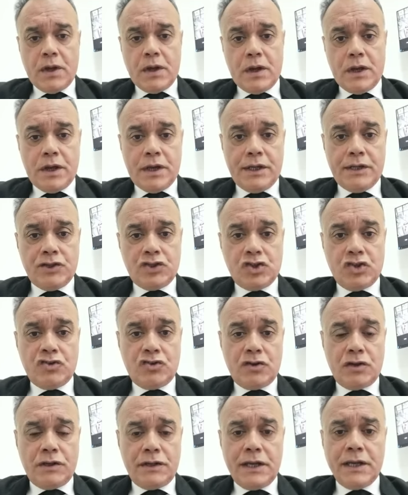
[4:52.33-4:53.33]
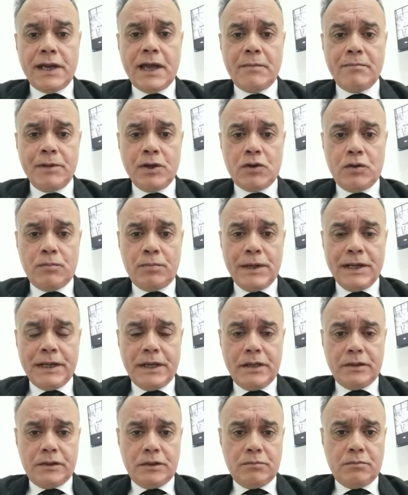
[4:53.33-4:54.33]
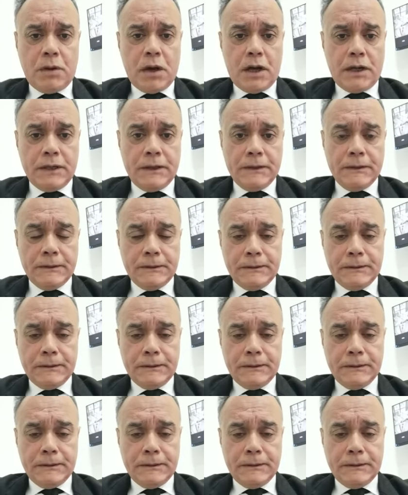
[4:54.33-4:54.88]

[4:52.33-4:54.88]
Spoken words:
In general, they can be complicated by